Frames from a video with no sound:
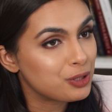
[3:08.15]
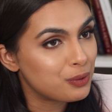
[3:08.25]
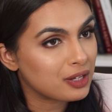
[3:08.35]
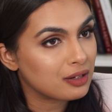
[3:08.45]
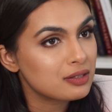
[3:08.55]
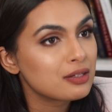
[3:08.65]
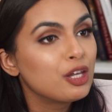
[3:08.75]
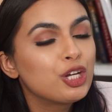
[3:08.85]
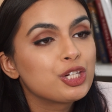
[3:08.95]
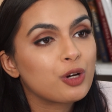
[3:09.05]
do this,
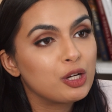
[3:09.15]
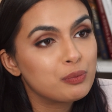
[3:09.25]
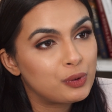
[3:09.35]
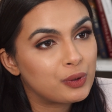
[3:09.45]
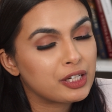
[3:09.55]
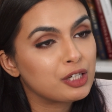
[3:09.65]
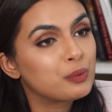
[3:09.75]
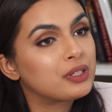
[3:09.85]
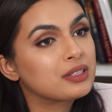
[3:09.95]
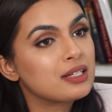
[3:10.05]
your employer
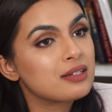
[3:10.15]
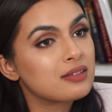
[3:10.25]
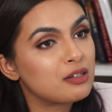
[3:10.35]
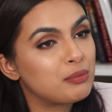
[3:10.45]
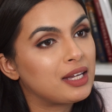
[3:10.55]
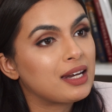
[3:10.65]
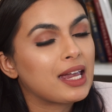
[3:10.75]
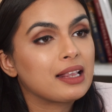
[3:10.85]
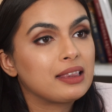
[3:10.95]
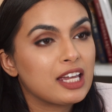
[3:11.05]
will need to submit
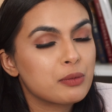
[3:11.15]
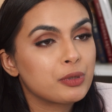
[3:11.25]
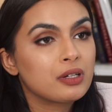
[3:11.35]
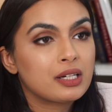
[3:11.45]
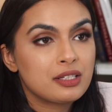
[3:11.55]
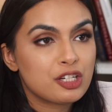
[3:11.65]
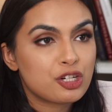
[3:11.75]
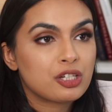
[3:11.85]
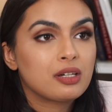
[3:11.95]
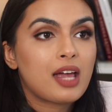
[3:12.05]
a labor
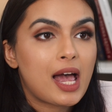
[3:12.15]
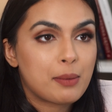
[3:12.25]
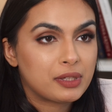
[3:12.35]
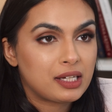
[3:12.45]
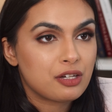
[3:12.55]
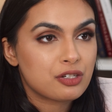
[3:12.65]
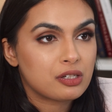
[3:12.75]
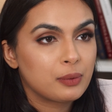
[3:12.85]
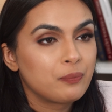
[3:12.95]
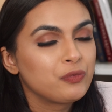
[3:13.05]
condition
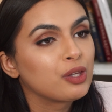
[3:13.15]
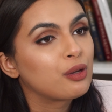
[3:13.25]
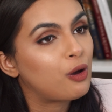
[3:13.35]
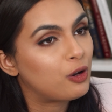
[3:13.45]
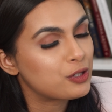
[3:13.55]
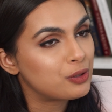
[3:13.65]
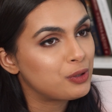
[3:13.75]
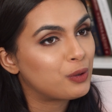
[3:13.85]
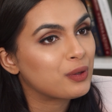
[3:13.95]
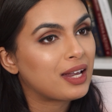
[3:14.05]
application, also
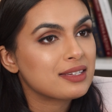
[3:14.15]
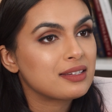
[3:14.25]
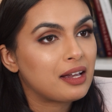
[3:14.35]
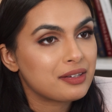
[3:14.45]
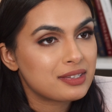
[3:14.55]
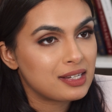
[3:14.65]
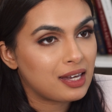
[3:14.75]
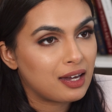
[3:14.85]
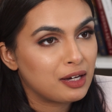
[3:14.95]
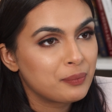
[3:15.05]
known as an
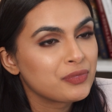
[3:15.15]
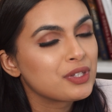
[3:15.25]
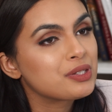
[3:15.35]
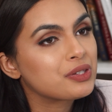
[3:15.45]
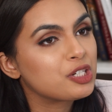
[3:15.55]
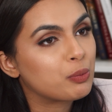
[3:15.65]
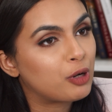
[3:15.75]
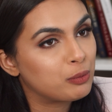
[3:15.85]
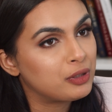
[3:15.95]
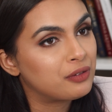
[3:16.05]
LCA, to the
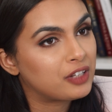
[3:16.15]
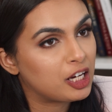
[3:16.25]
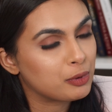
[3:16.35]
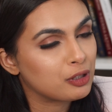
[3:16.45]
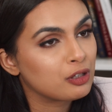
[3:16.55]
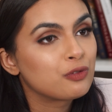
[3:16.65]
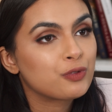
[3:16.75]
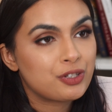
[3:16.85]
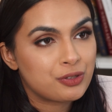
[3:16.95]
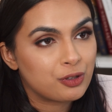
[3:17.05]
Department of Labor
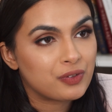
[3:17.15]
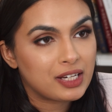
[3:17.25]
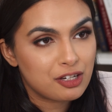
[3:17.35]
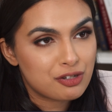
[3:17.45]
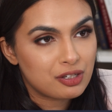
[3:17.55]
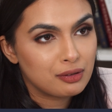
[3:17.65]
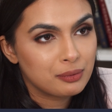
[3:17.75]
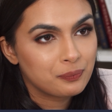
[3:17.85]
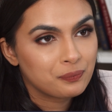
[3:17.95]
for certification.